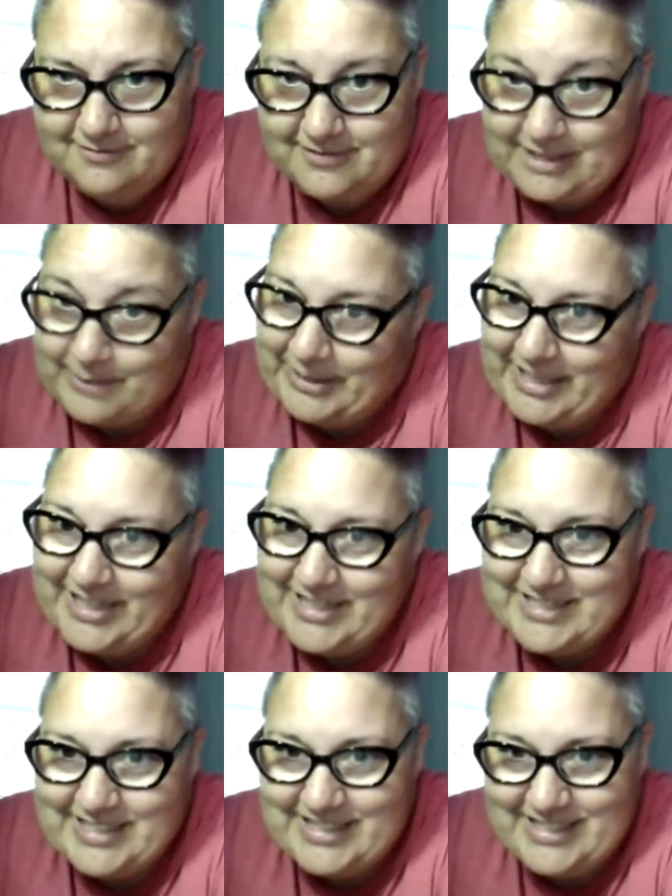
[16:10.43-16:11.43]
Come and get
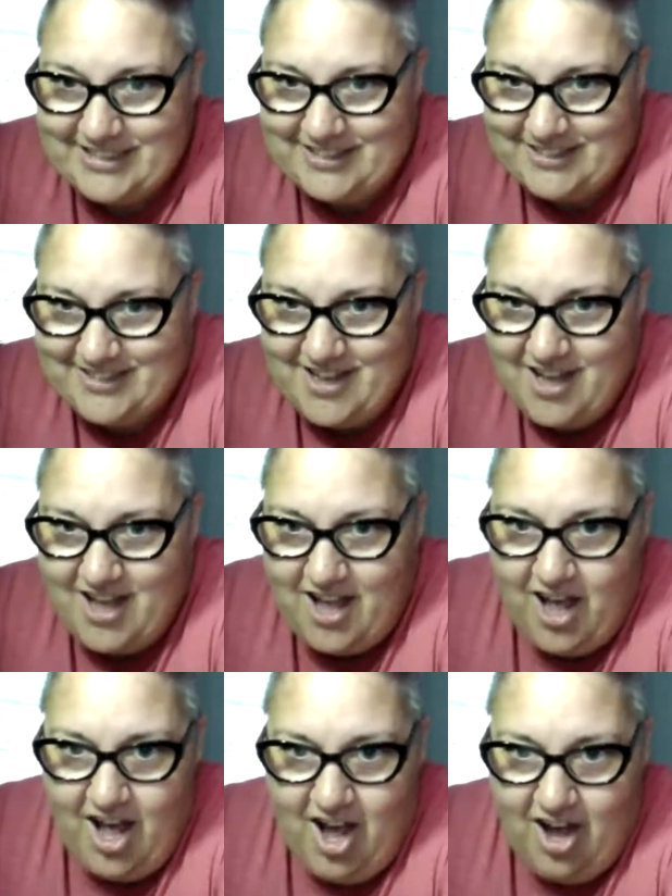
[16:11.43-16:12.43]
it, sister.
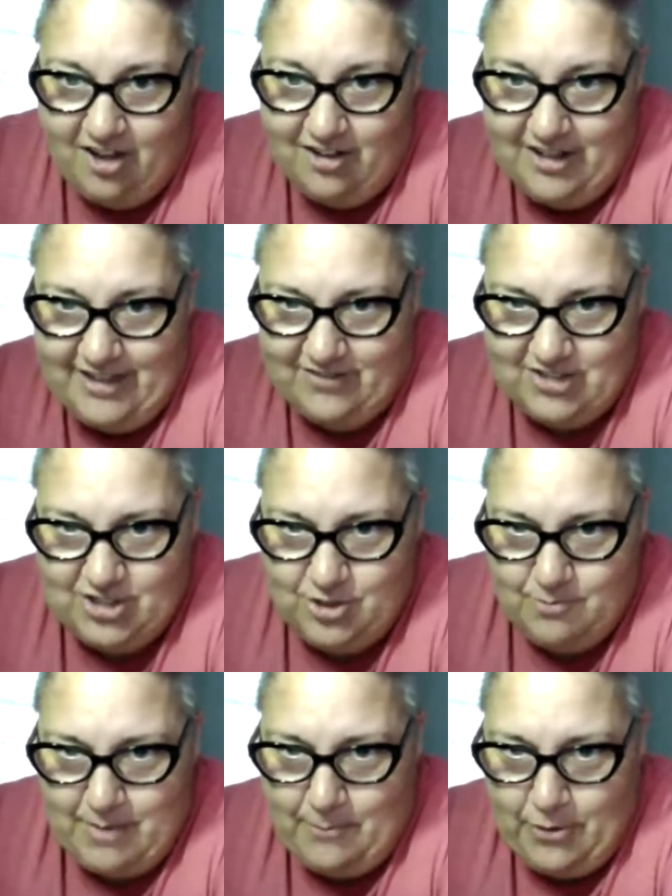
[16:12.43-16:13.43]
I'll even
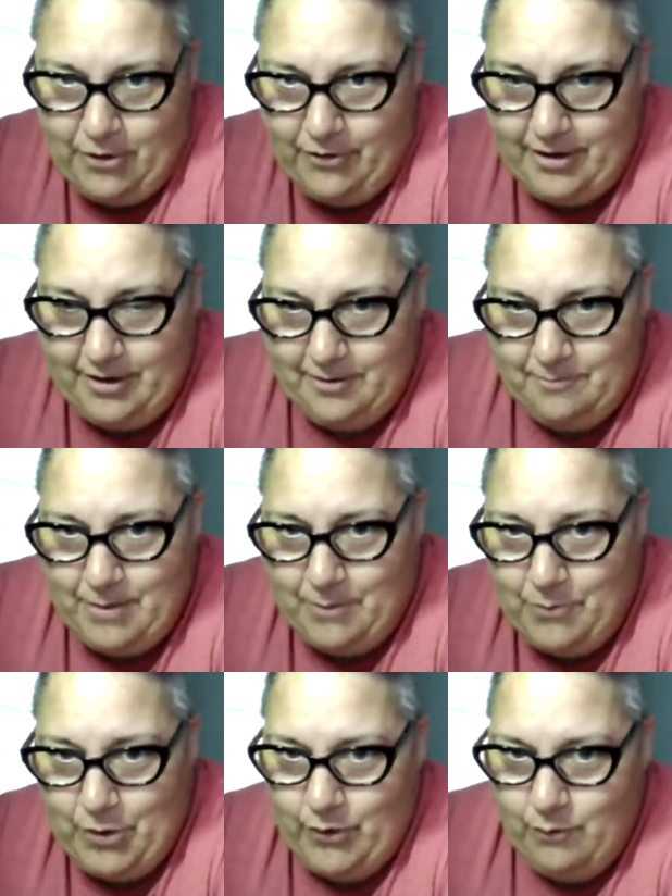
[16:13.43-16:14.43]
do my
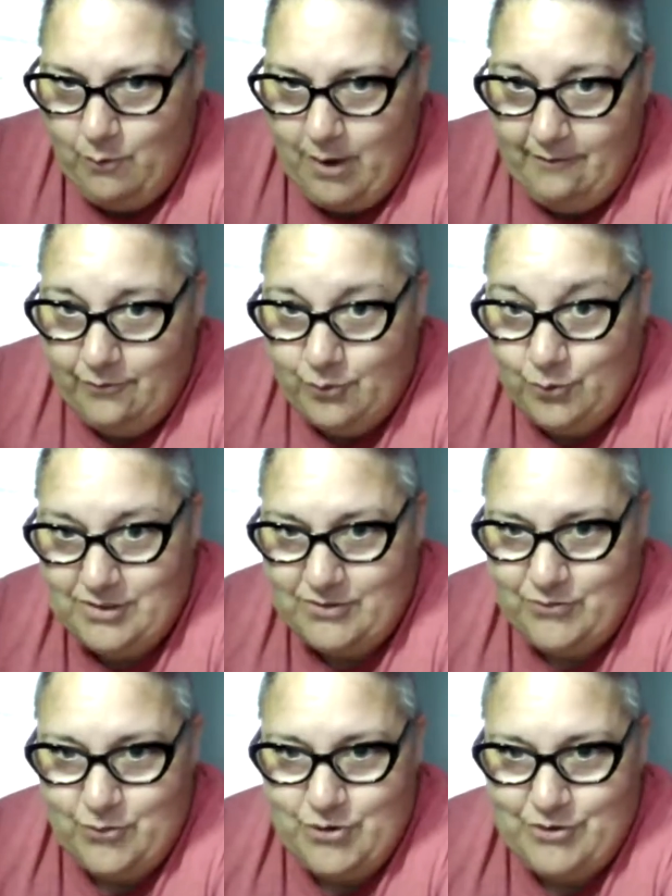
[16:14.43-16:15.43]
Barry White voice
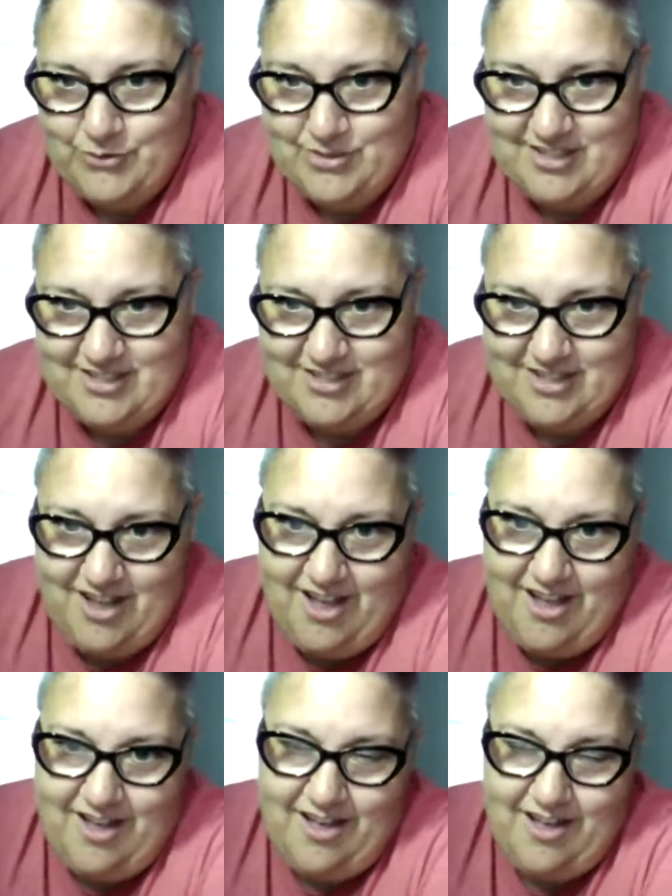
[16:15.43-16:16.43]
for you, sister.
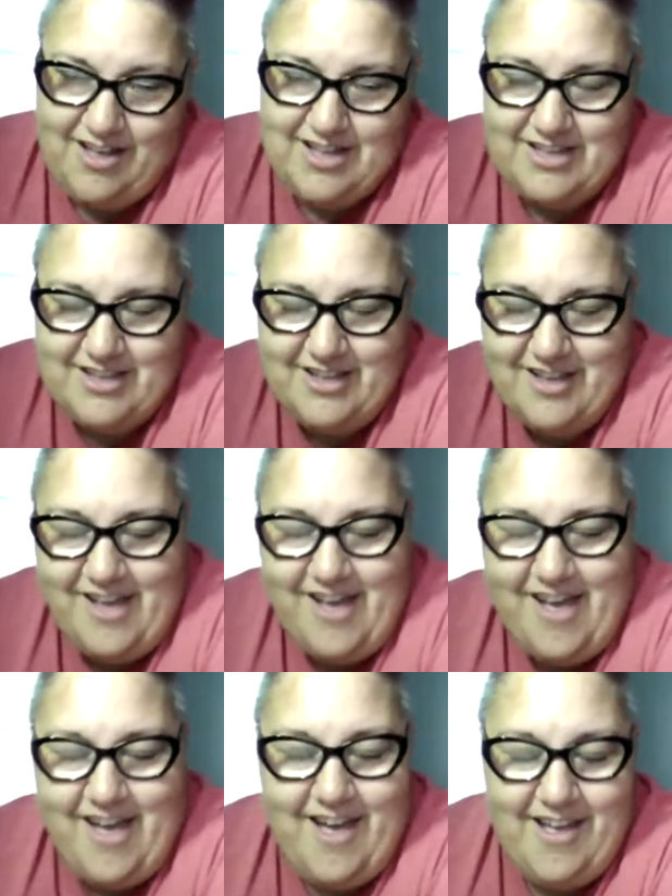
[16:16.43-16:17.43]

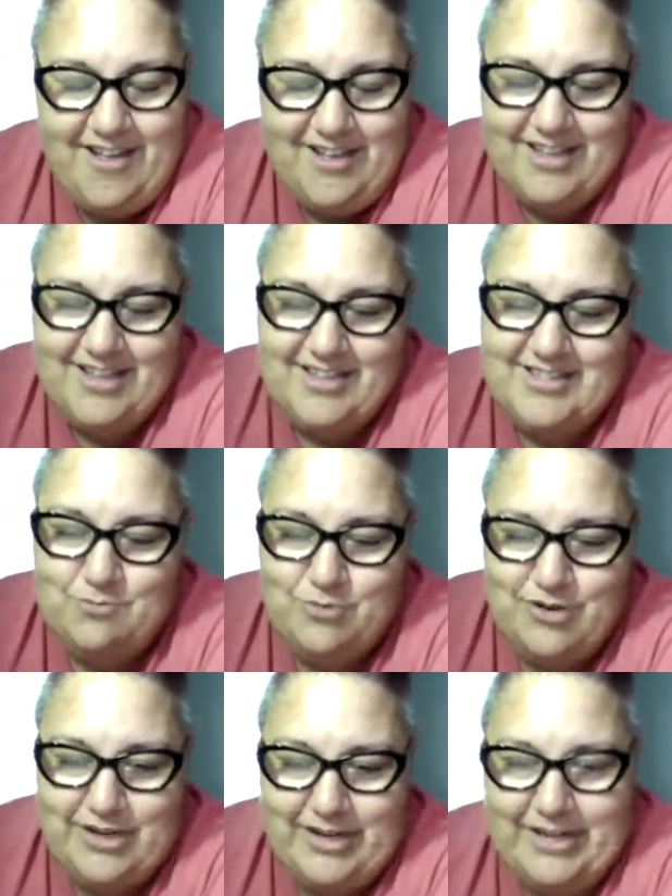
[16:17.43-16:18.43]
Yeah, let's
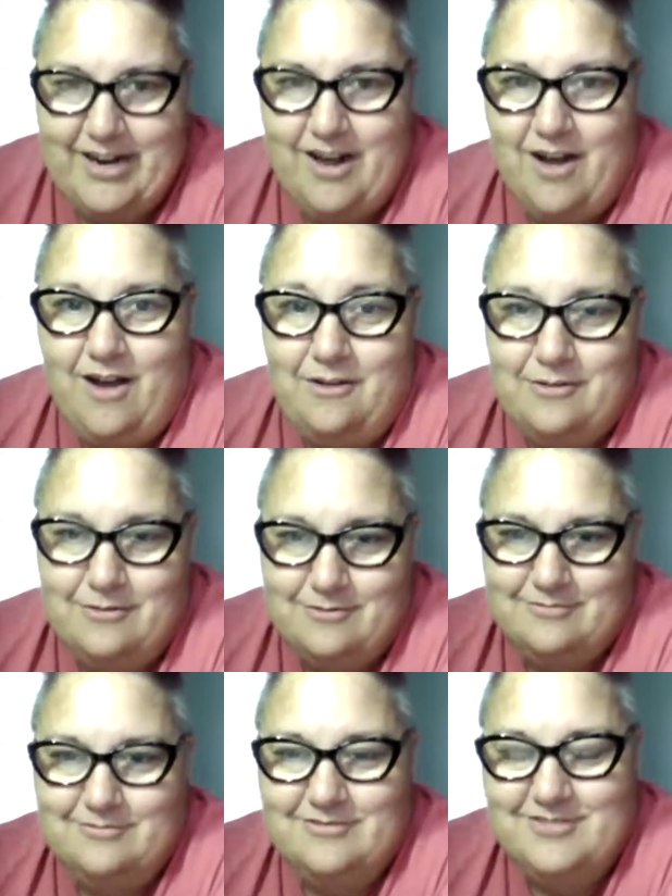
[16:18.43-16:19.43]
bring it
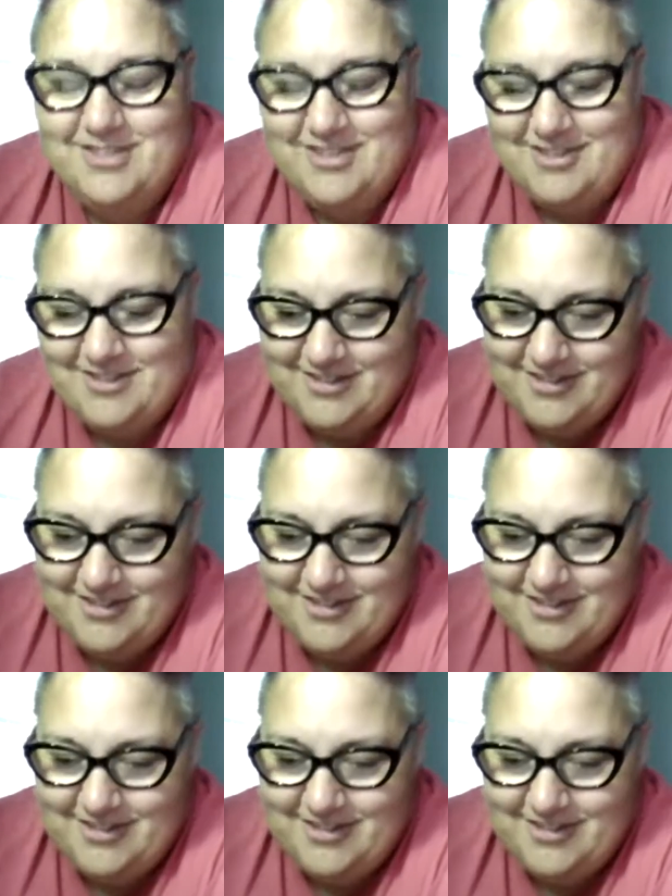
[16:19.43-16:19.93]
on.